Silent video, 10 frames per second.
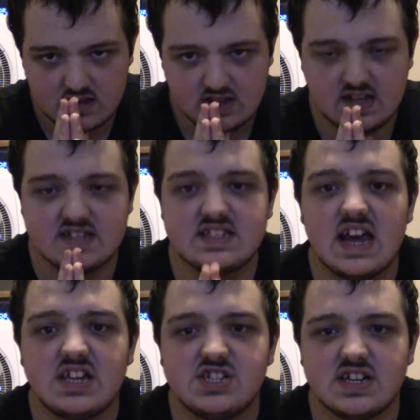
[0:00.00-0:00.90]
like, it's
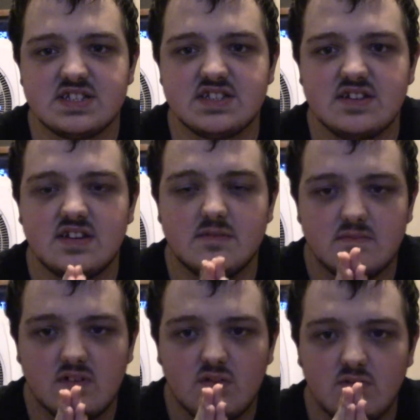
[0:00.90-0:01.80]
not just the
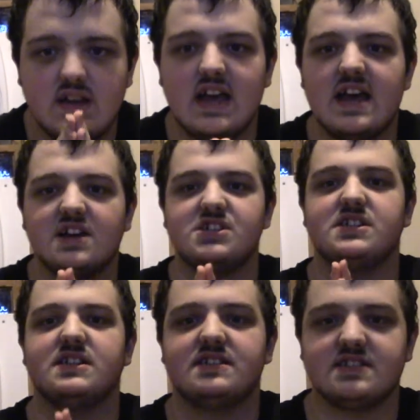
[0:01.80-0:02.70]

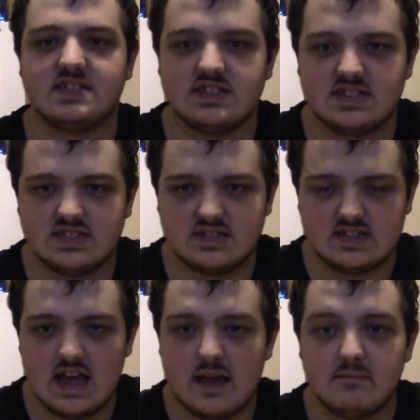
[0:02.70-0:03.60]
reactions
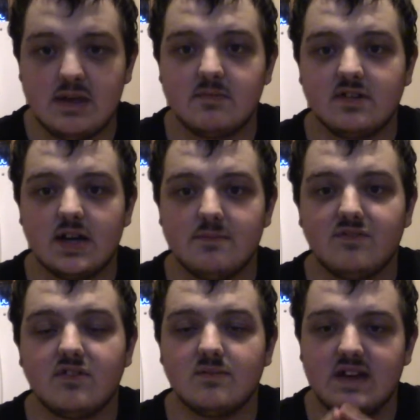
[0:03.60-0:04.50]
that people come
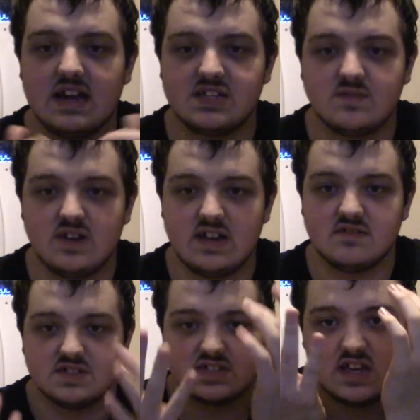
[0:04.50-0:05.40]
for in reaction
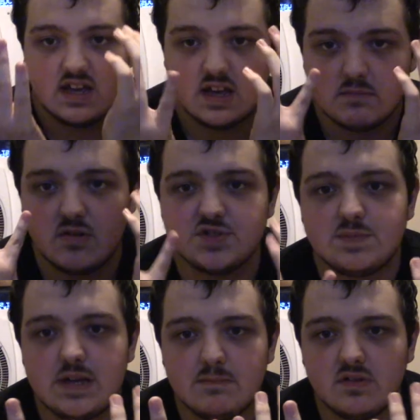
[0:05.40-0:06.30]
videos.
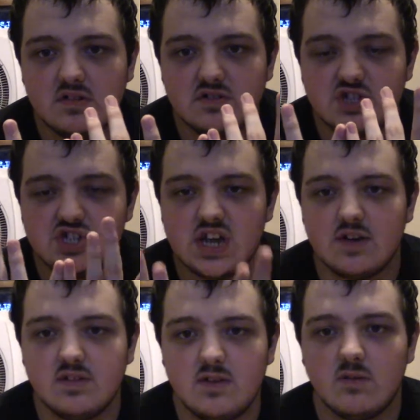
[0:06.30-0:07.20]
Most people
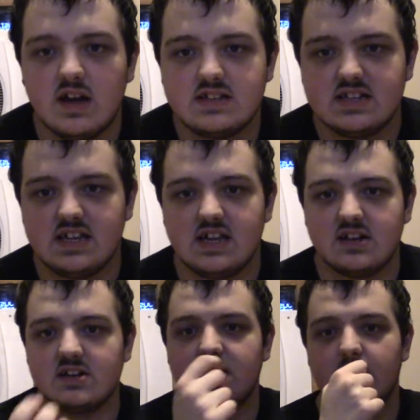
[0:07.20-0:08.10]
generally want to
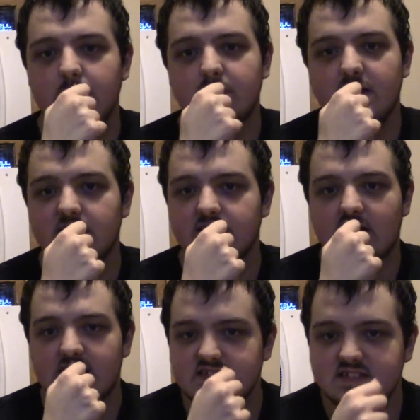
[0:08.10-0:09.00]
hear their
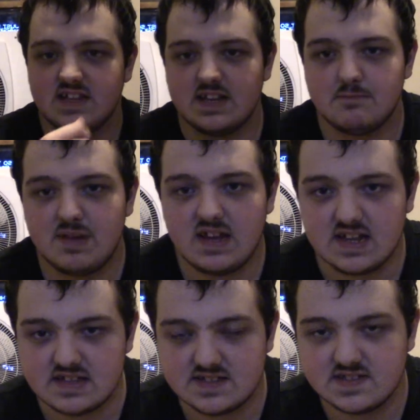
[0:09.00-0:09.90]
thoughts and
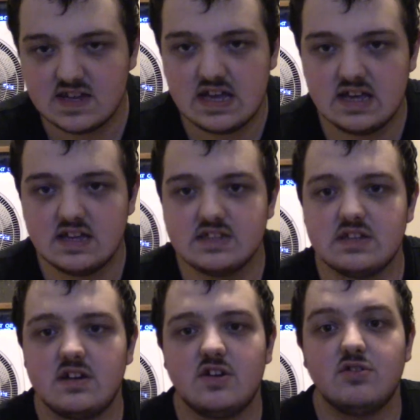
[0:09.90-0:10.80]
opinions.
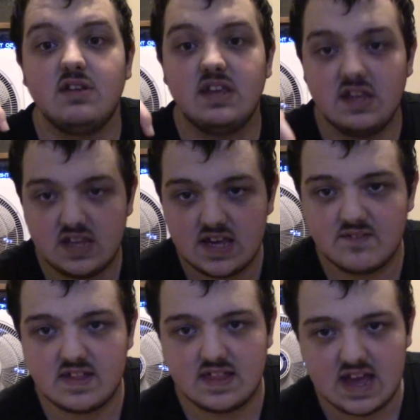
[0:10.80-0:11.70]
So,
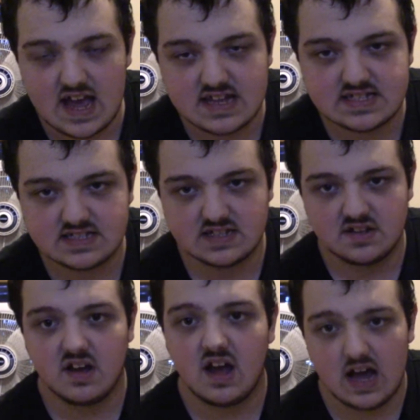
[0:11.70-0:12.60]
given that,
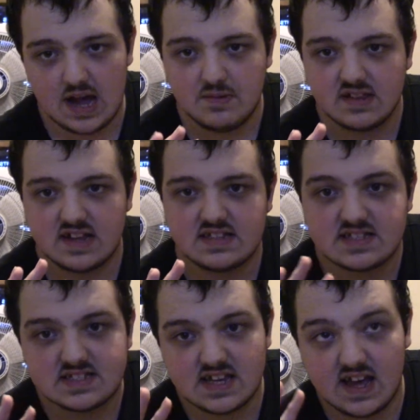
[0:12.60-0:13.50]
I would like to
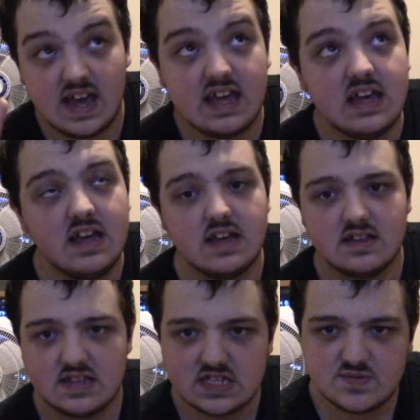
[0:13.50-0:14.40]
say
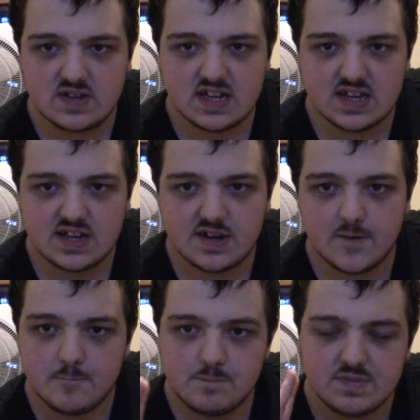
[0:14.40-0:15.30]
this video,